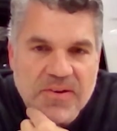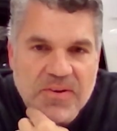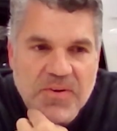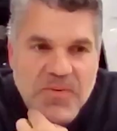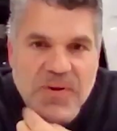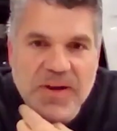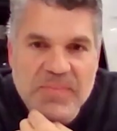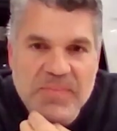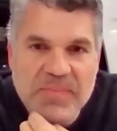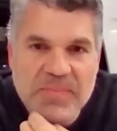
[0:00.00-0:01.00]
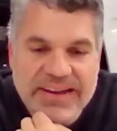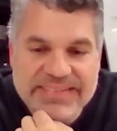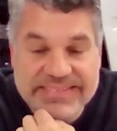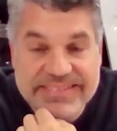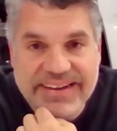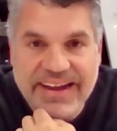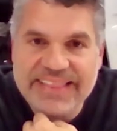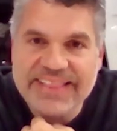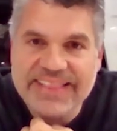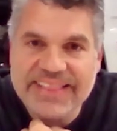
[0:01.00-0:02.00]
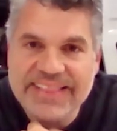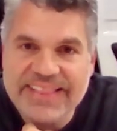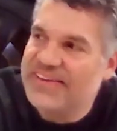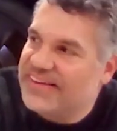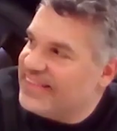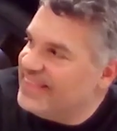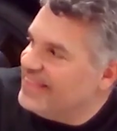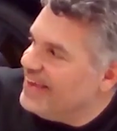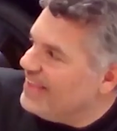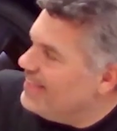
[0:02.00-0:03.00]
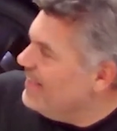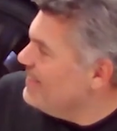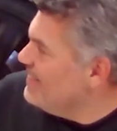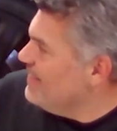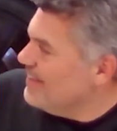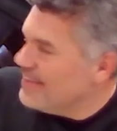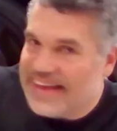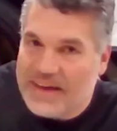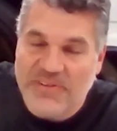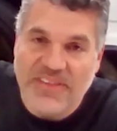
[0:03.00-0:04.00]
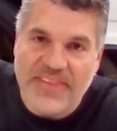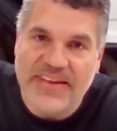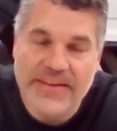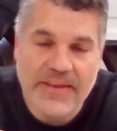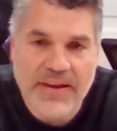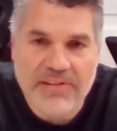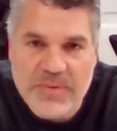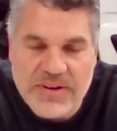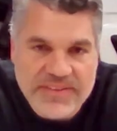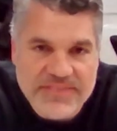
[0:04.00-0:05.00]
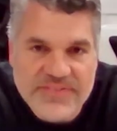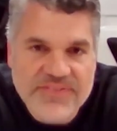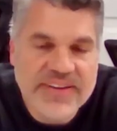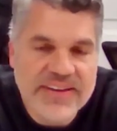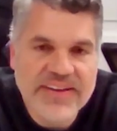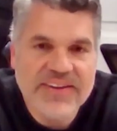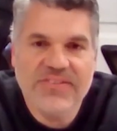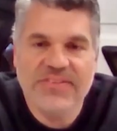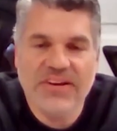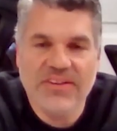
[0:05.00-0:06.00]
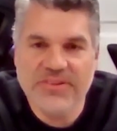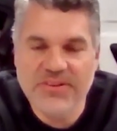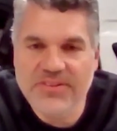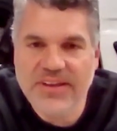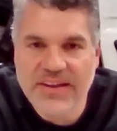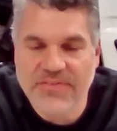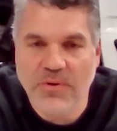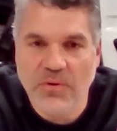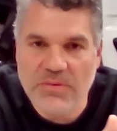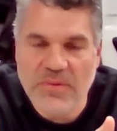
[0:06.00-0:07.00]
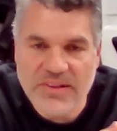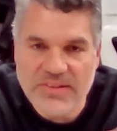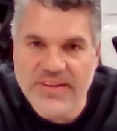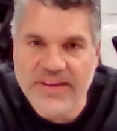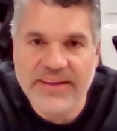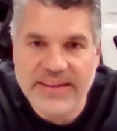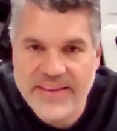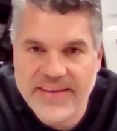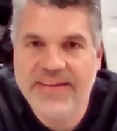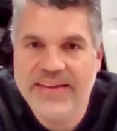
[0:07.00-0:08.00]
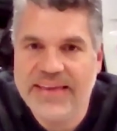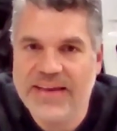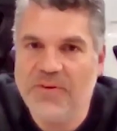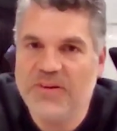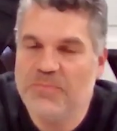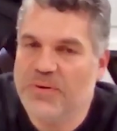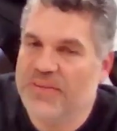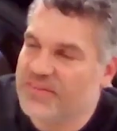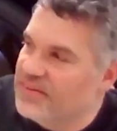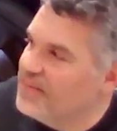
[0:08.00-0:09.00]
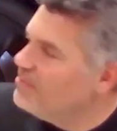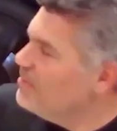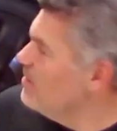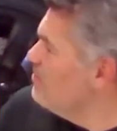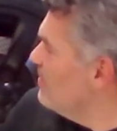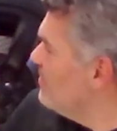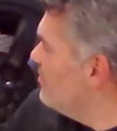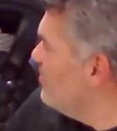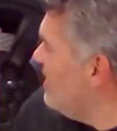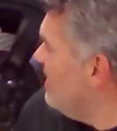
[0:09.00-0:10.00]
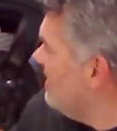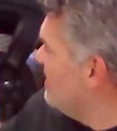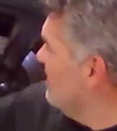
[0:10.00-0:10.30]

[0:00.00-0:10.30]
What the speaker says: I mean, I like what I did, and I'm running an Aeromotive Stealth 2 tank for a Mustang, which puts the weight,